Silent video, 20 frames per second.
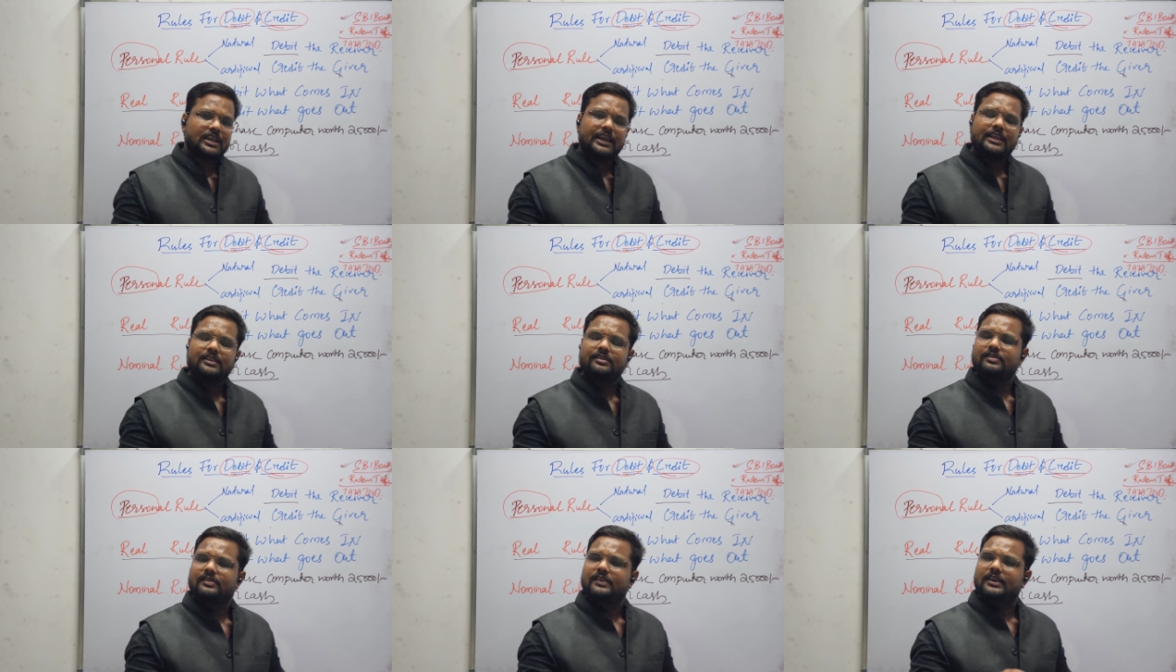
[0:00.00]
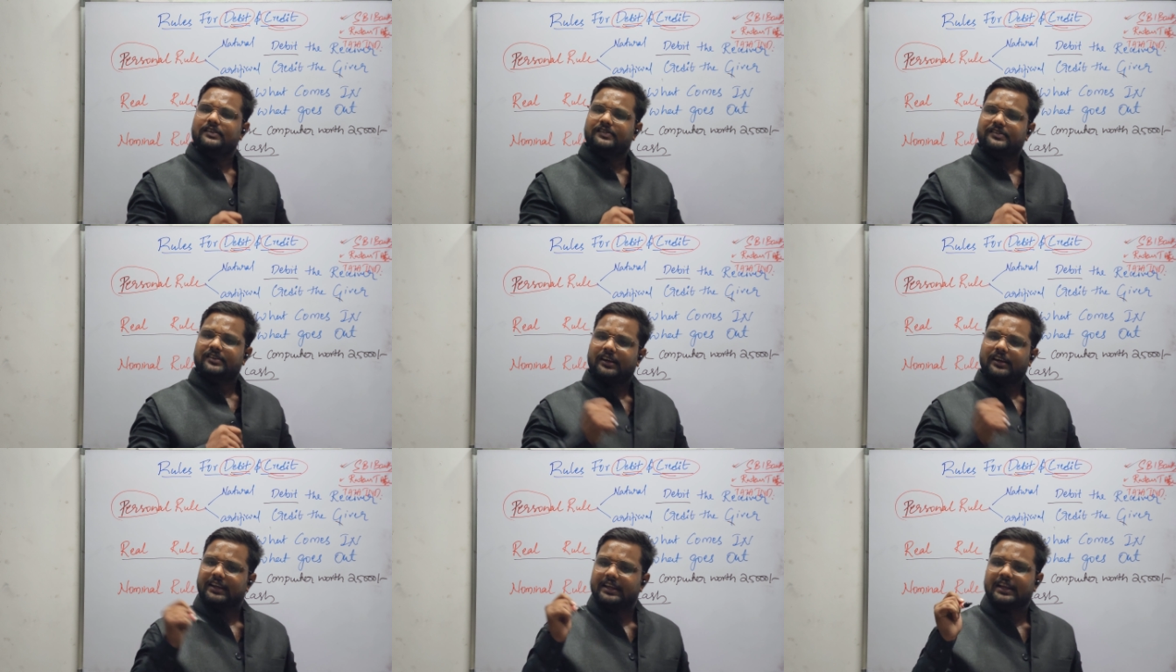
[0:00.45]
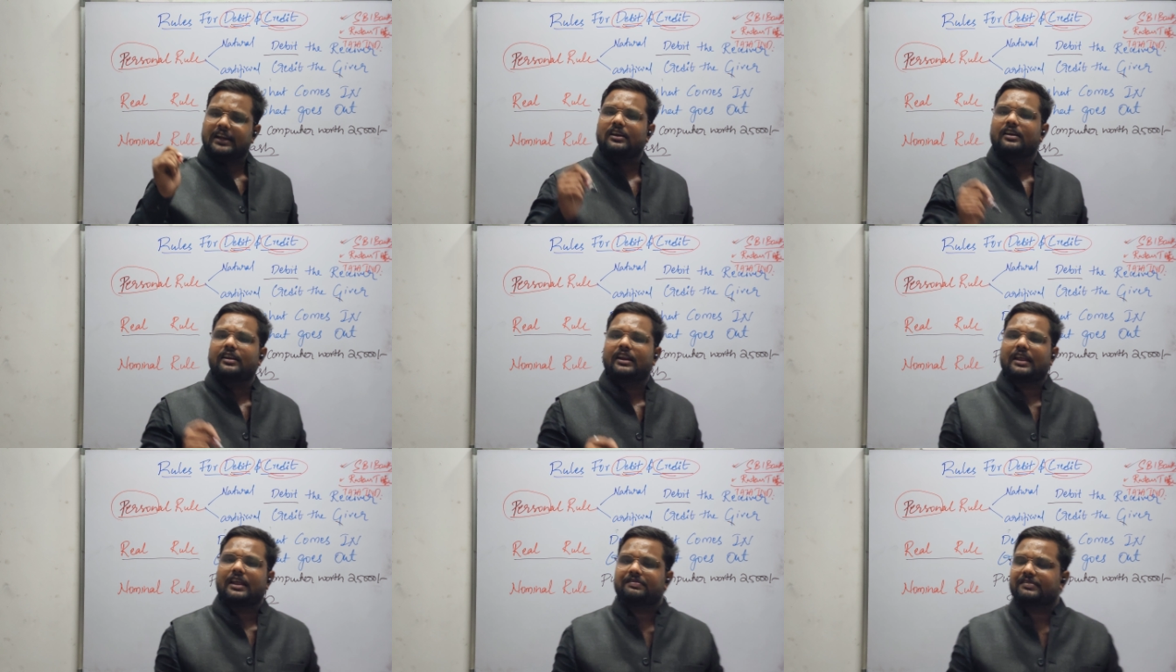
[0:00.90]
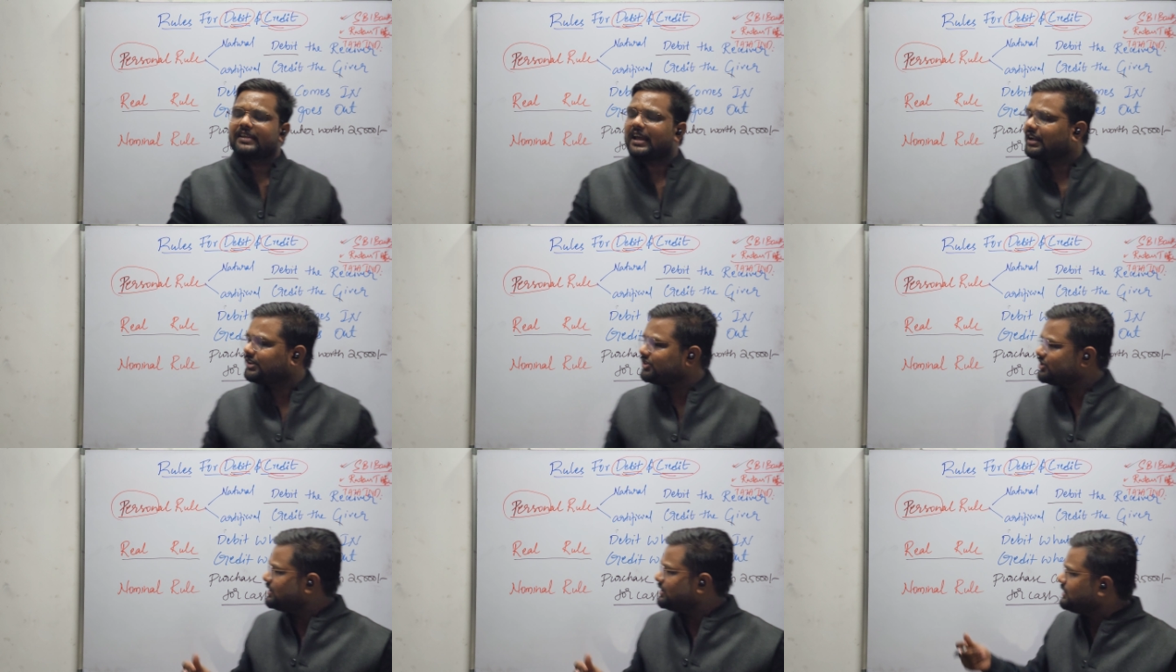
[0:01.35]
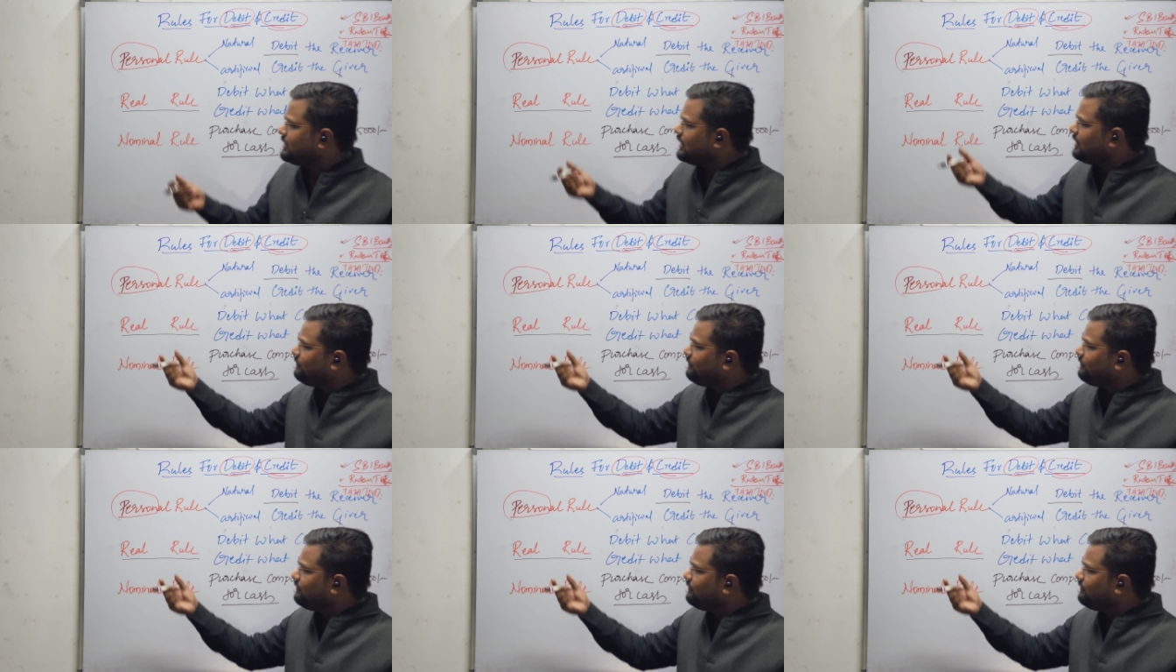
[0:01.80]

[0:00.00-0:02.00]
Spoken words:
in this real transaction,